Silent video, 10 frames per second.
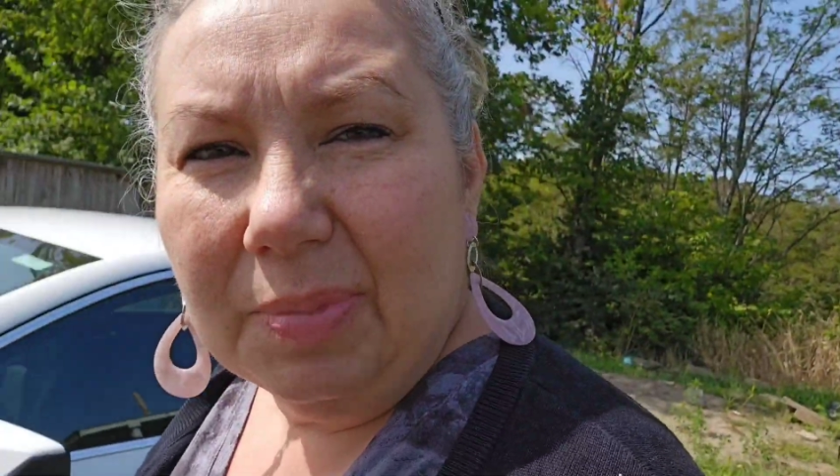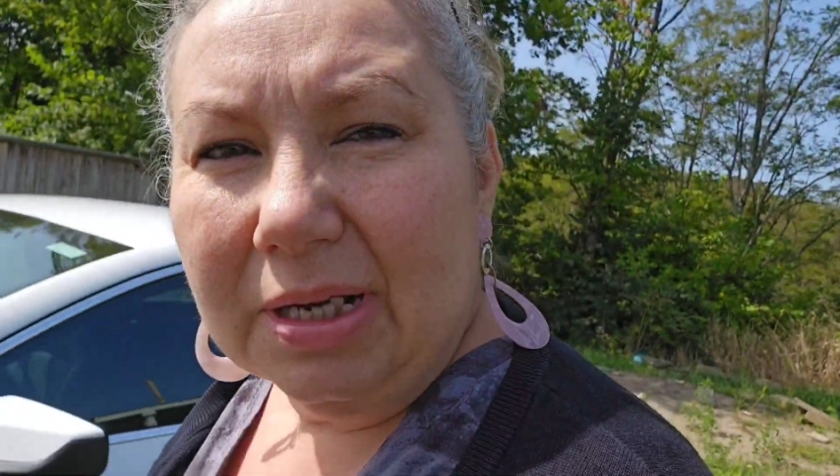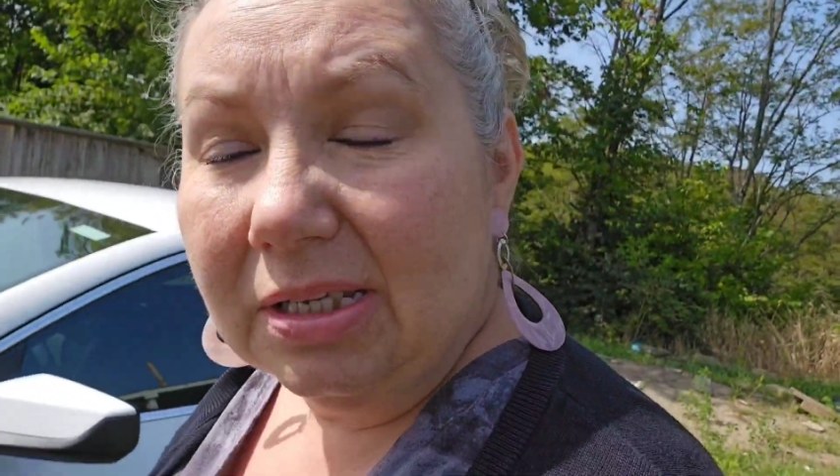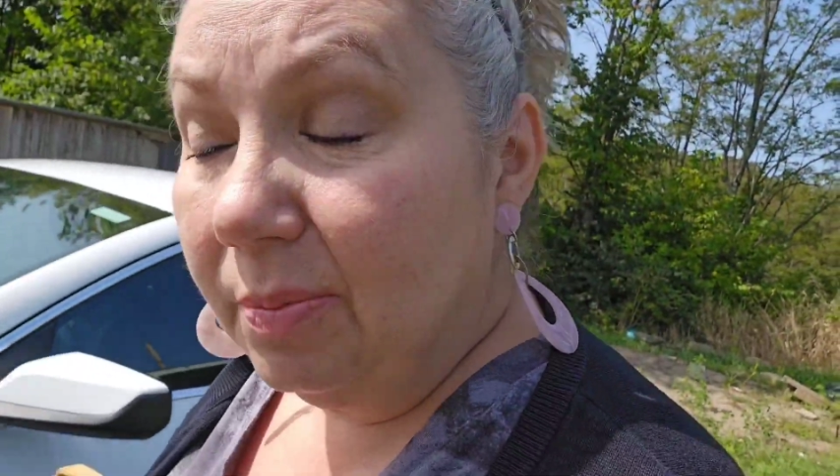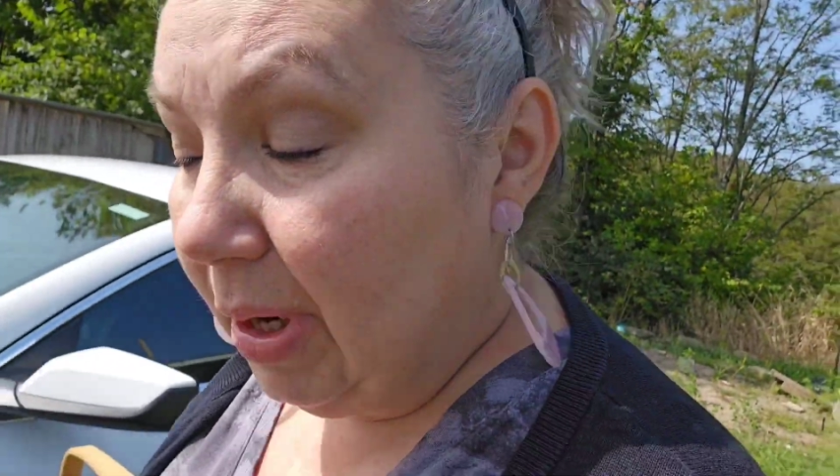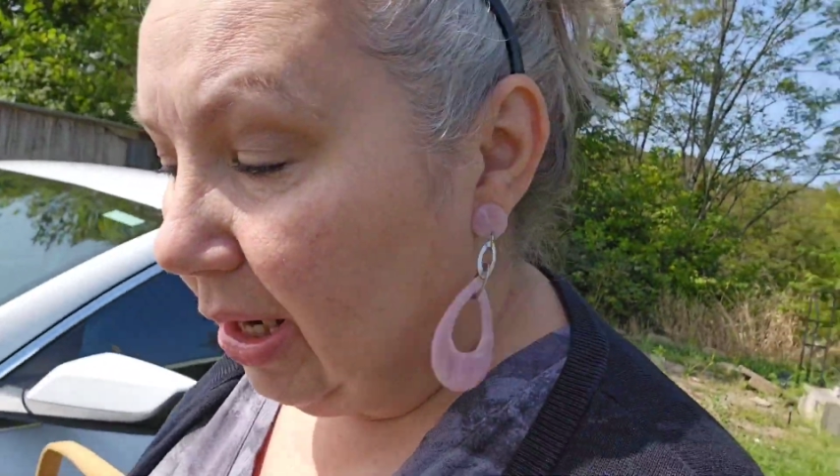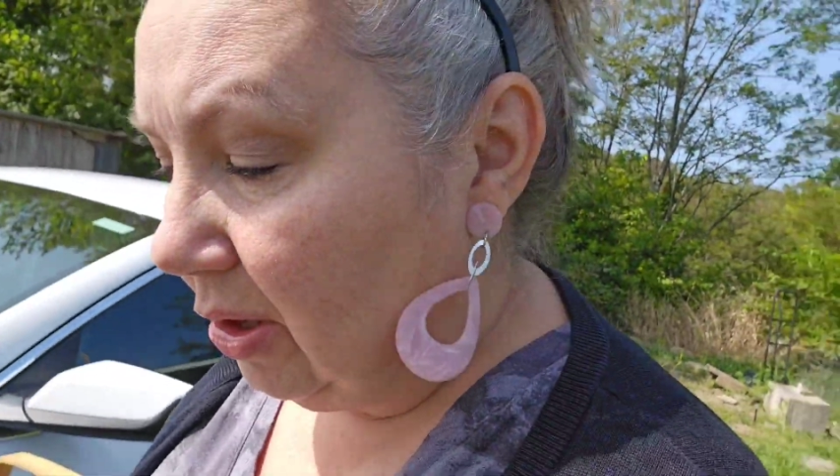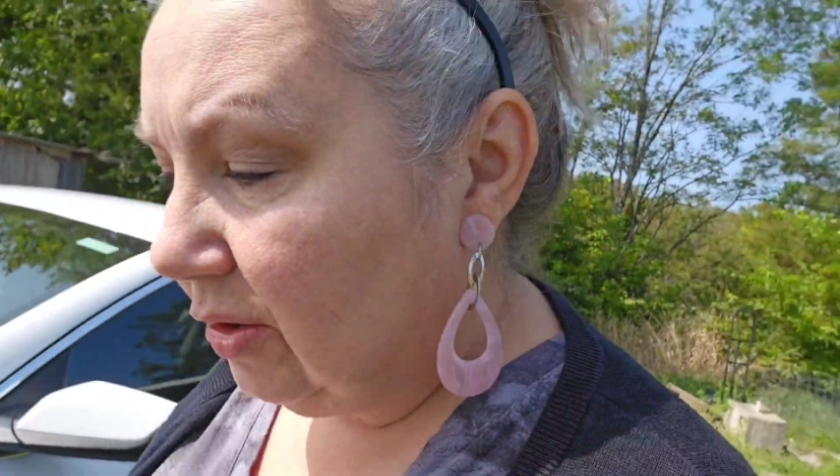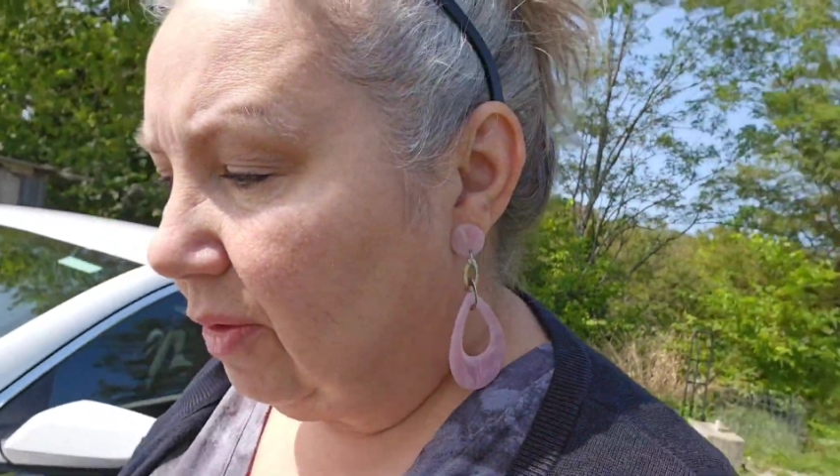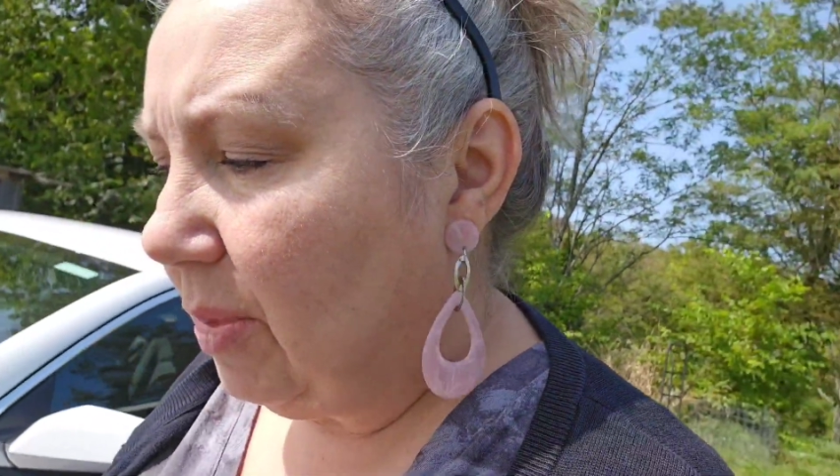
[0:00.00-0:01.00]
pick some
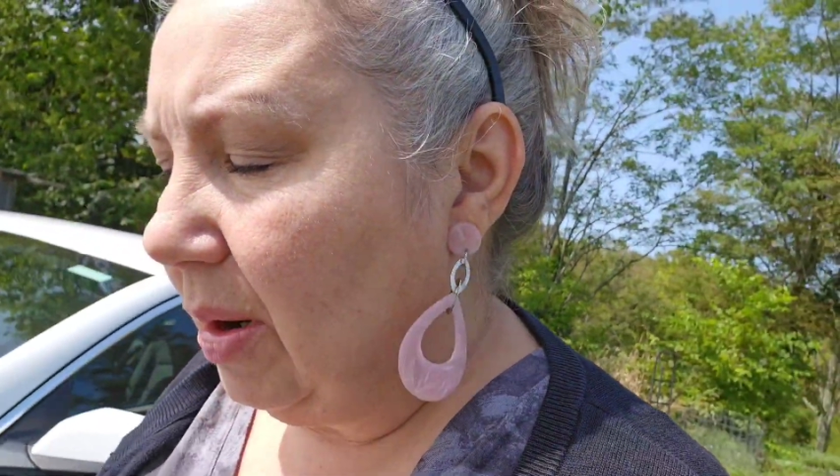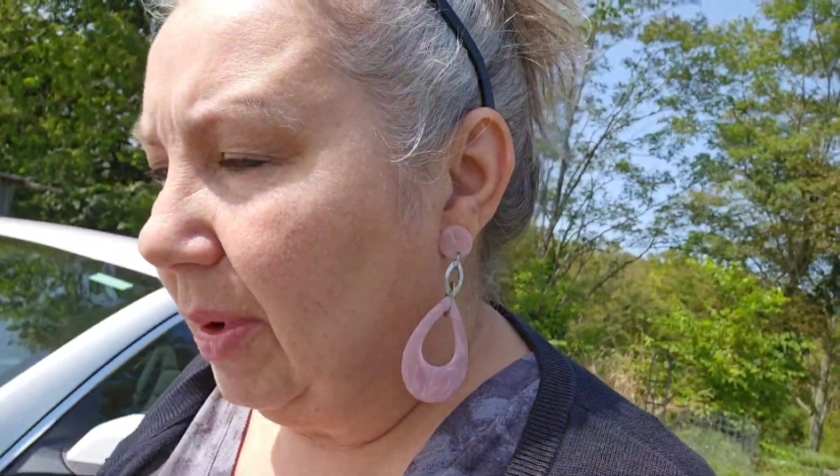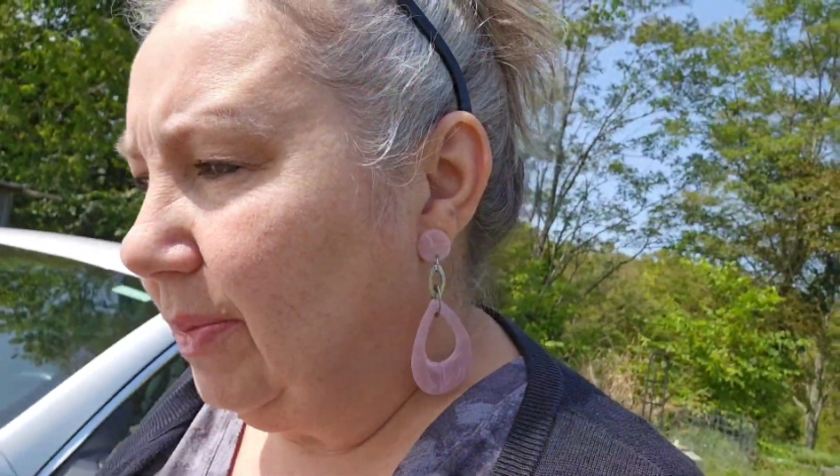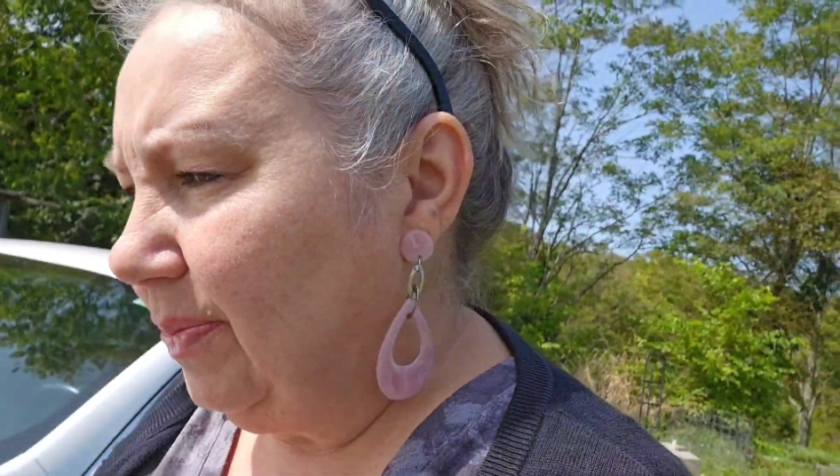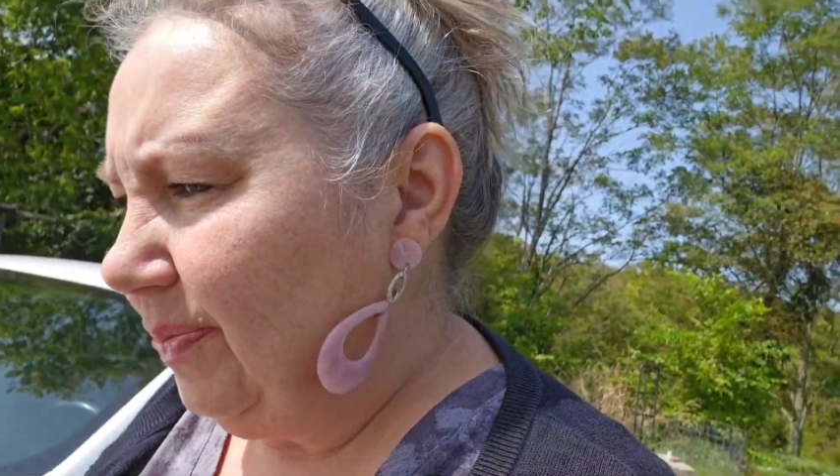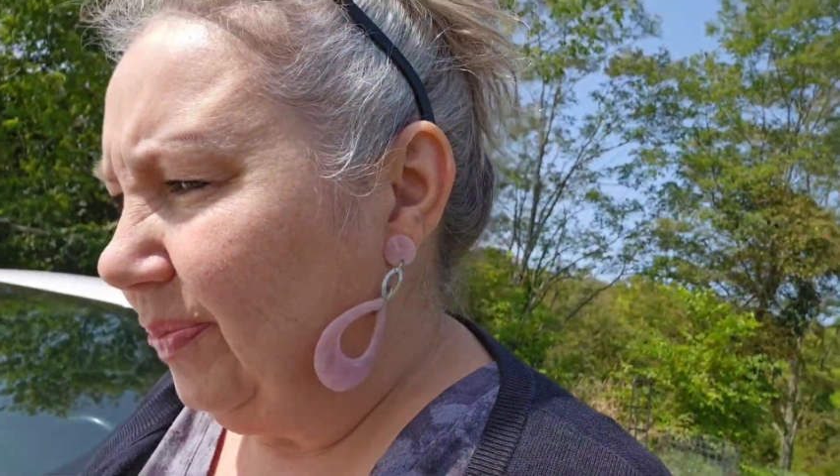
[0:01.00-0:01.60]
pears from Mama